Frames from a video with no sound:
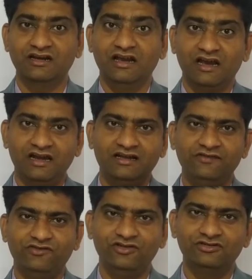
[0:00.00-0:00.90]

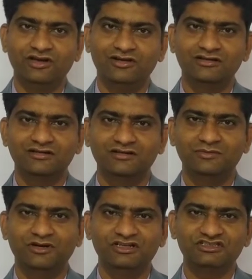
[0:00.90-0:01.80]
$84
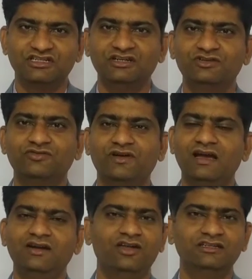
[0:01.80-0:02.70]
per share to
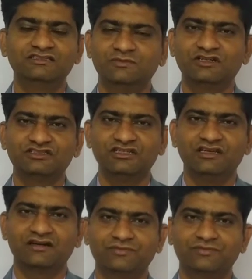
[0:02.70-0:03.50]
$5 per share.